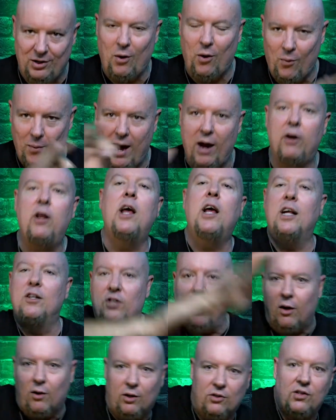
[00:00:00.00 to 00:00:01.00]
go around in
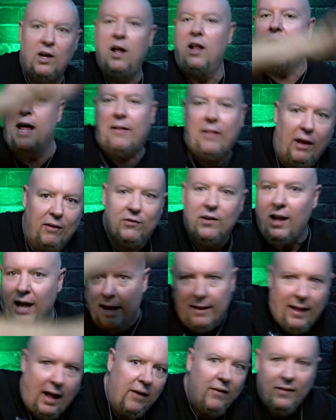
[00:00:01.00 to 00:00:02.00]
circles, like that,
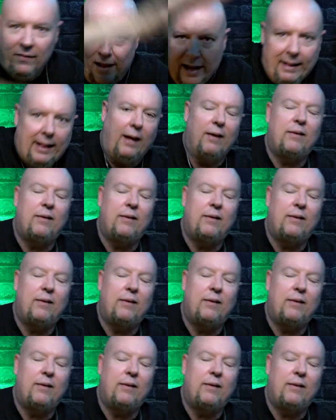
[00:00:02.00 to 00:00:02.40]
like that, like